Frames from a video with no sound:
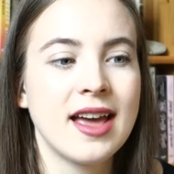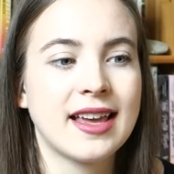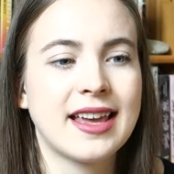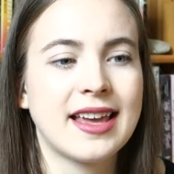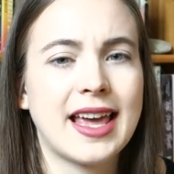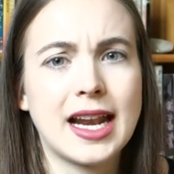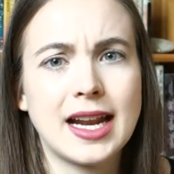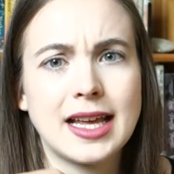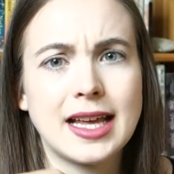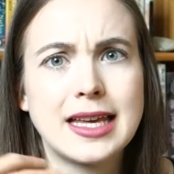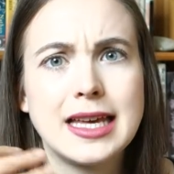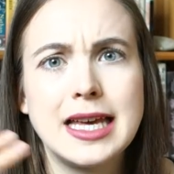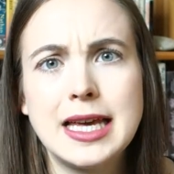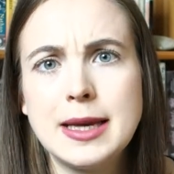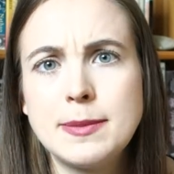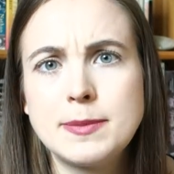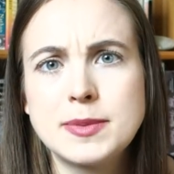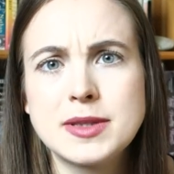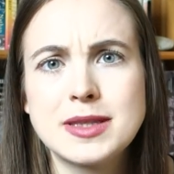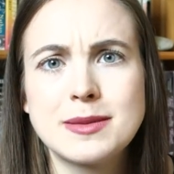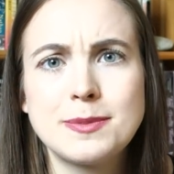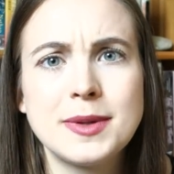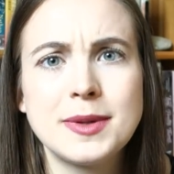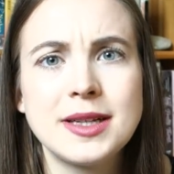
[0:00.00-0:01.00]
kind of
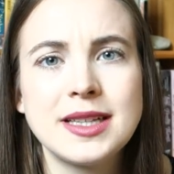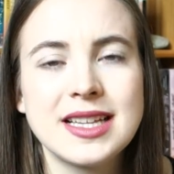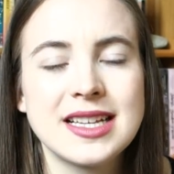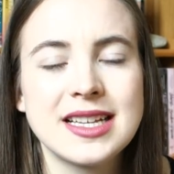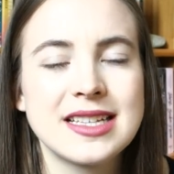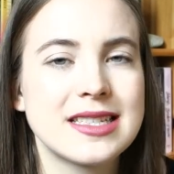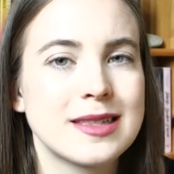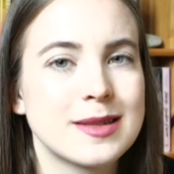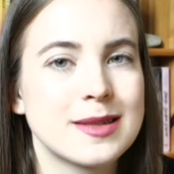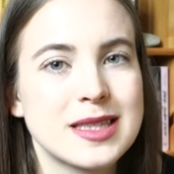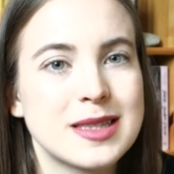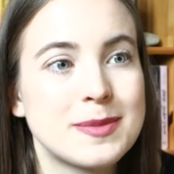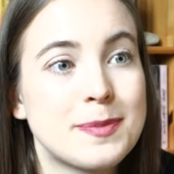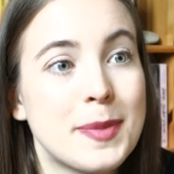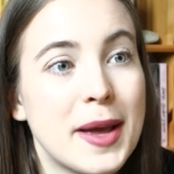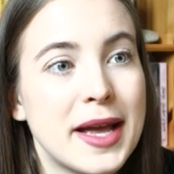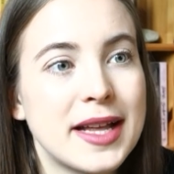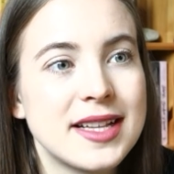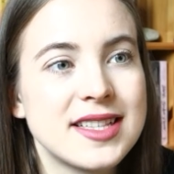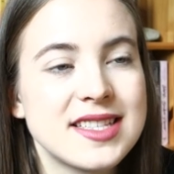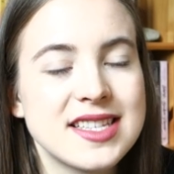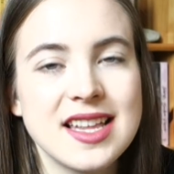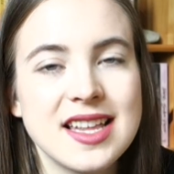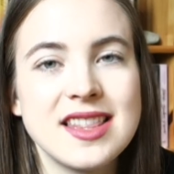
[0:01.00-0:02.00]
keeps building
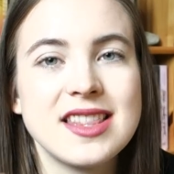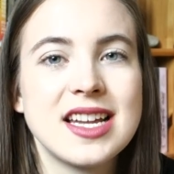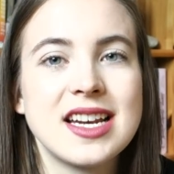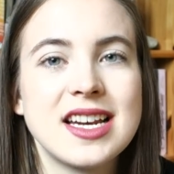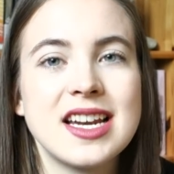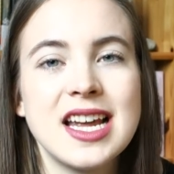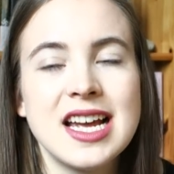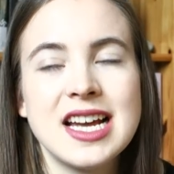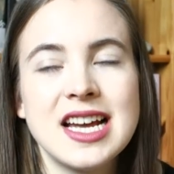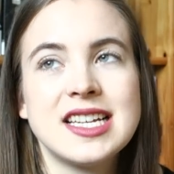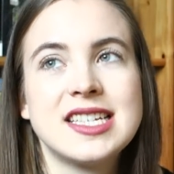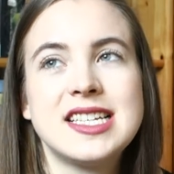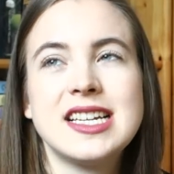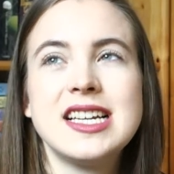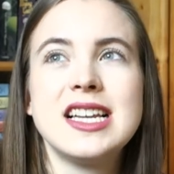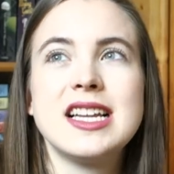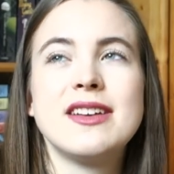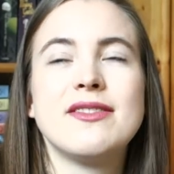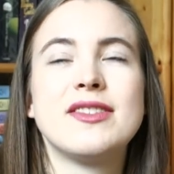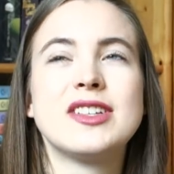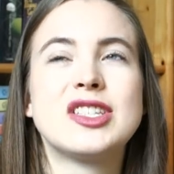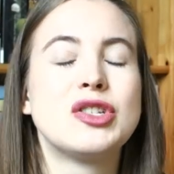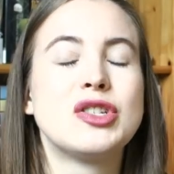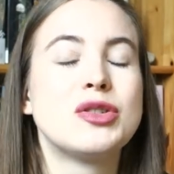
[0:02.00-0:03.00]
suspense and then
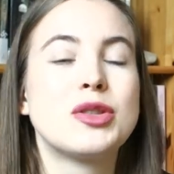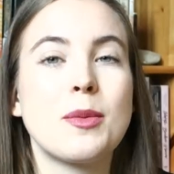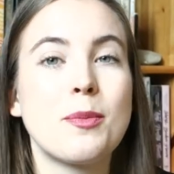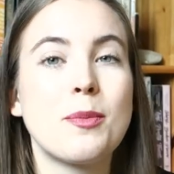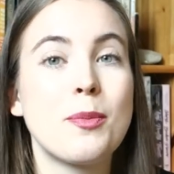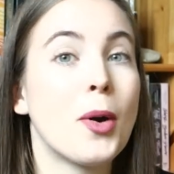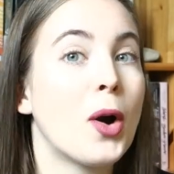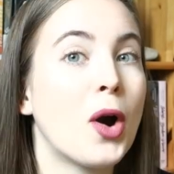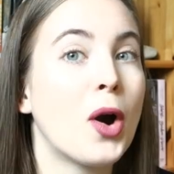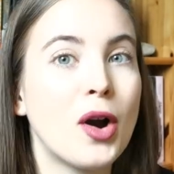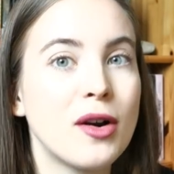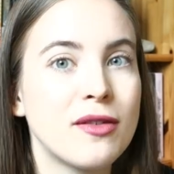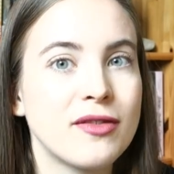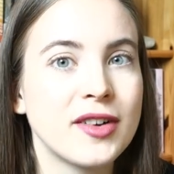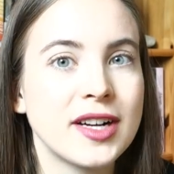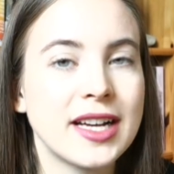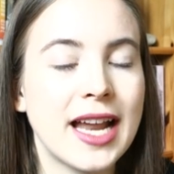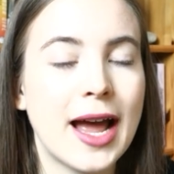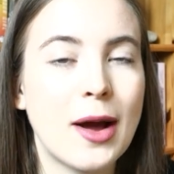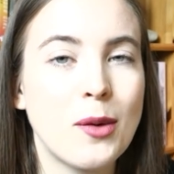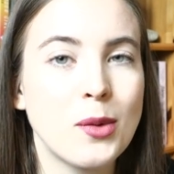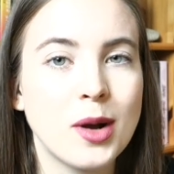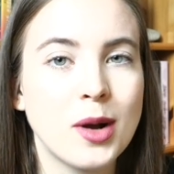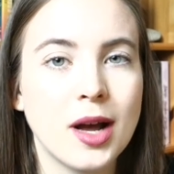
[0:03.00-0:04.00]
delivers you the perfect
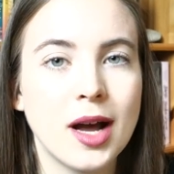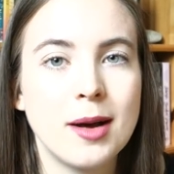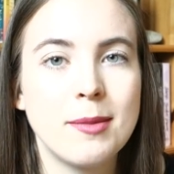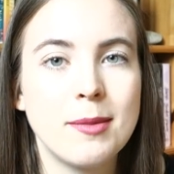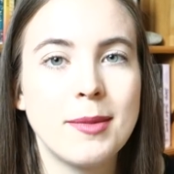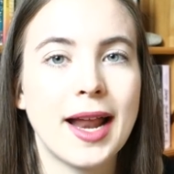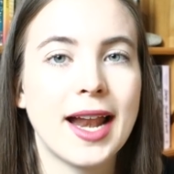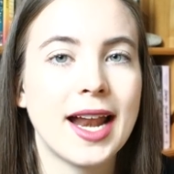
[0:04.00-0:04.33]
outcome,